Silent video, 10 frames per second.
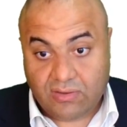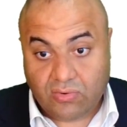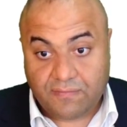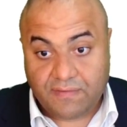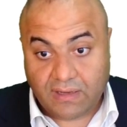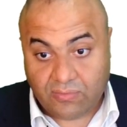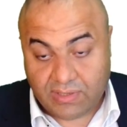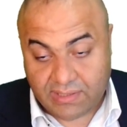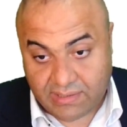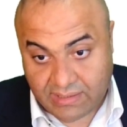of
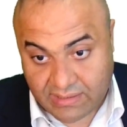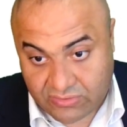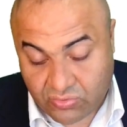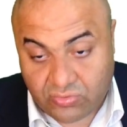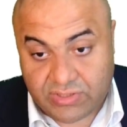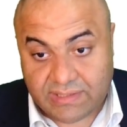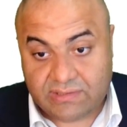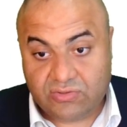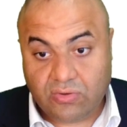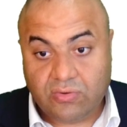our
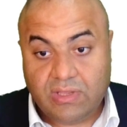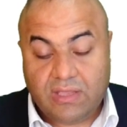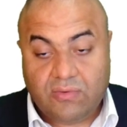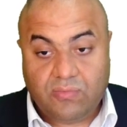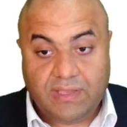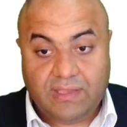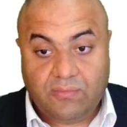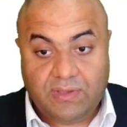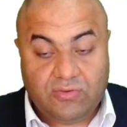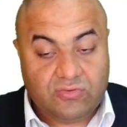solutions. So
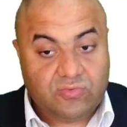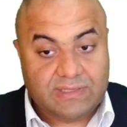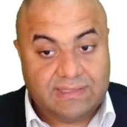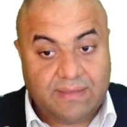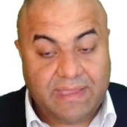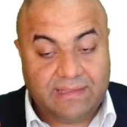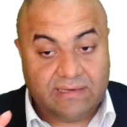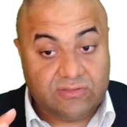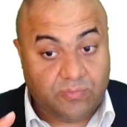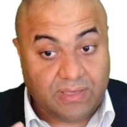we don't want the
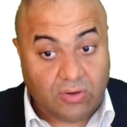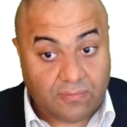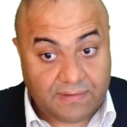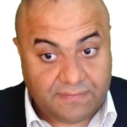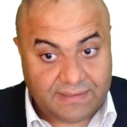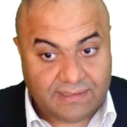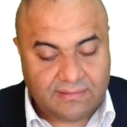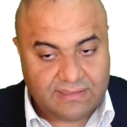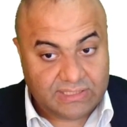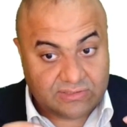matrix to be overfitted,
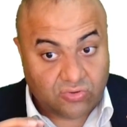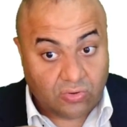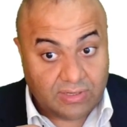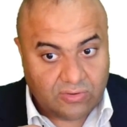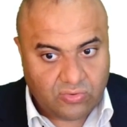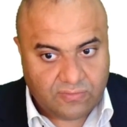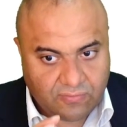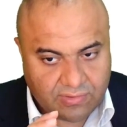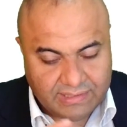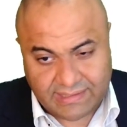just only good
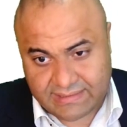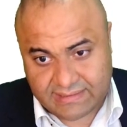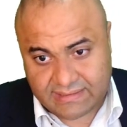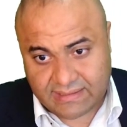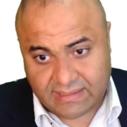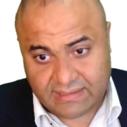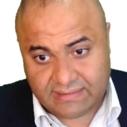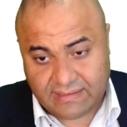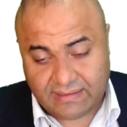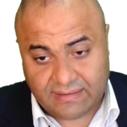for the test,
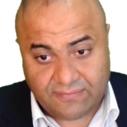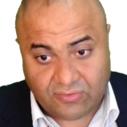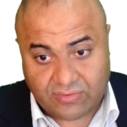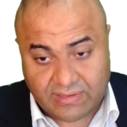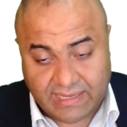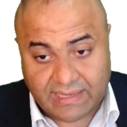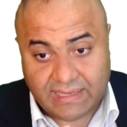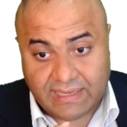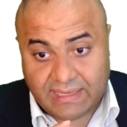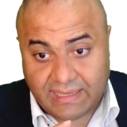for the
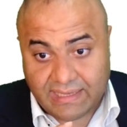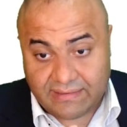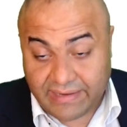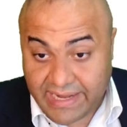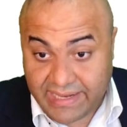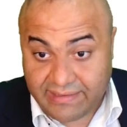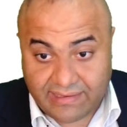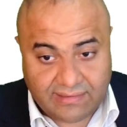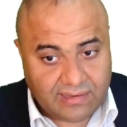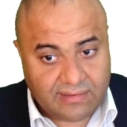training
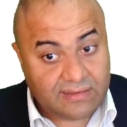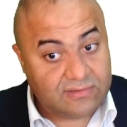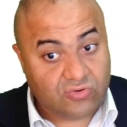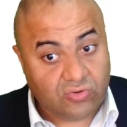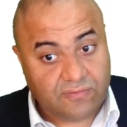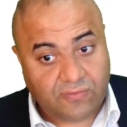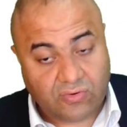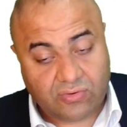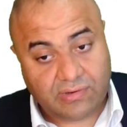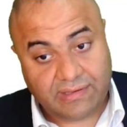data, and not good
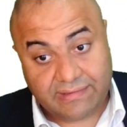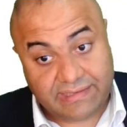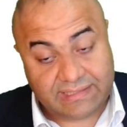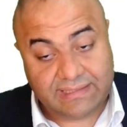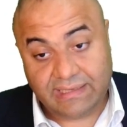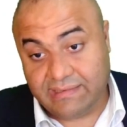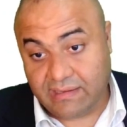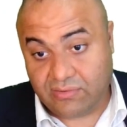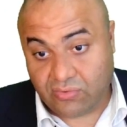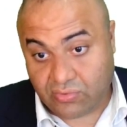for the test
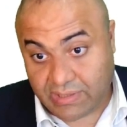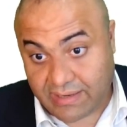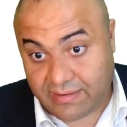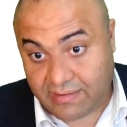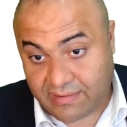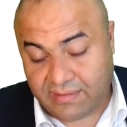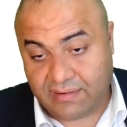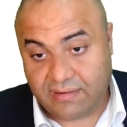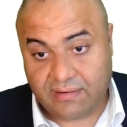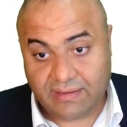data or
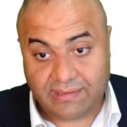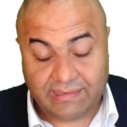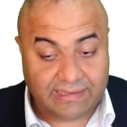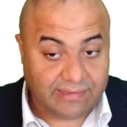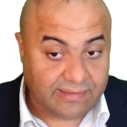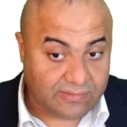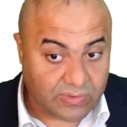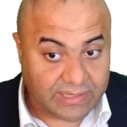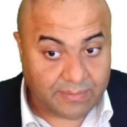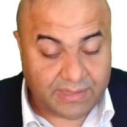other data that
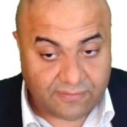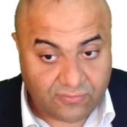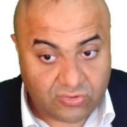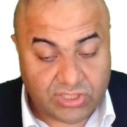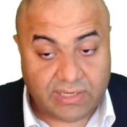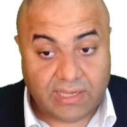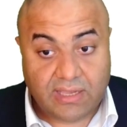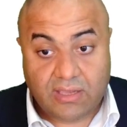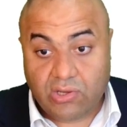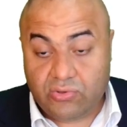will come in the future.
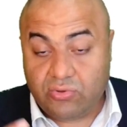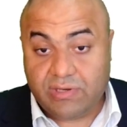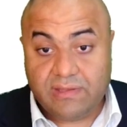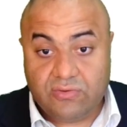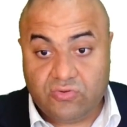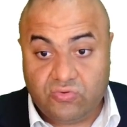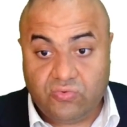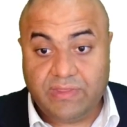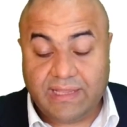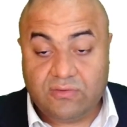In order to
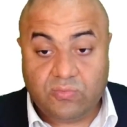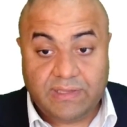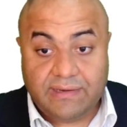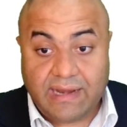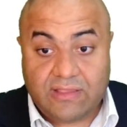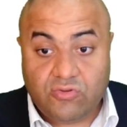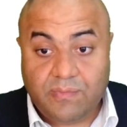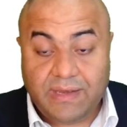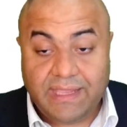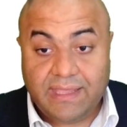do that, we
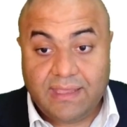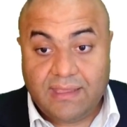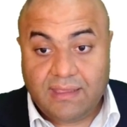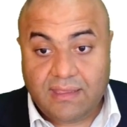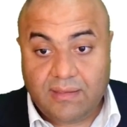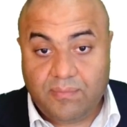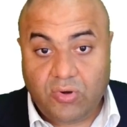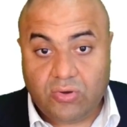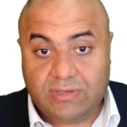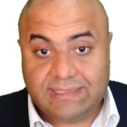randomly
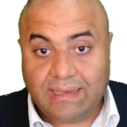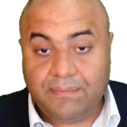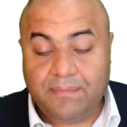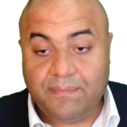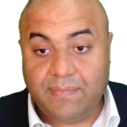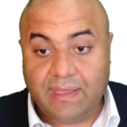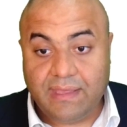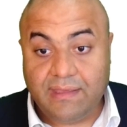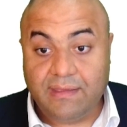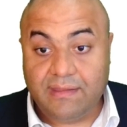block some
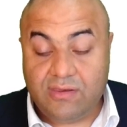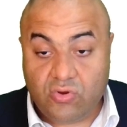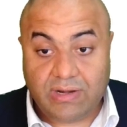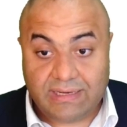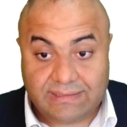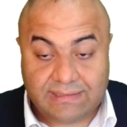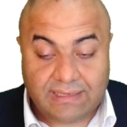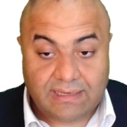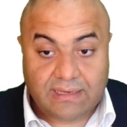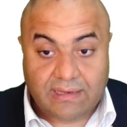neurons
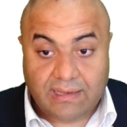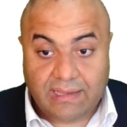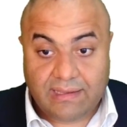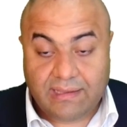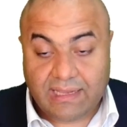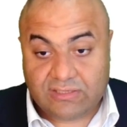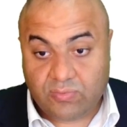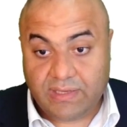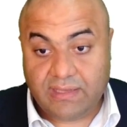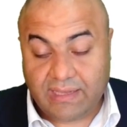as
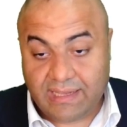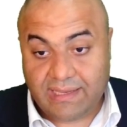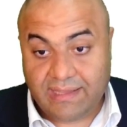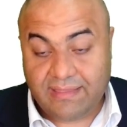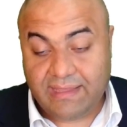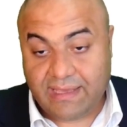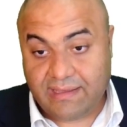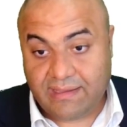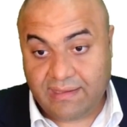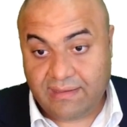we in
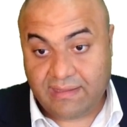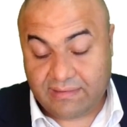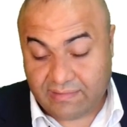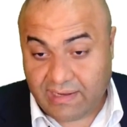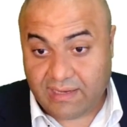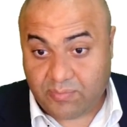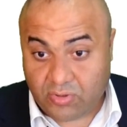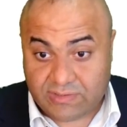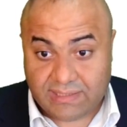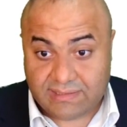the training
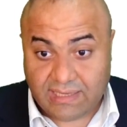process,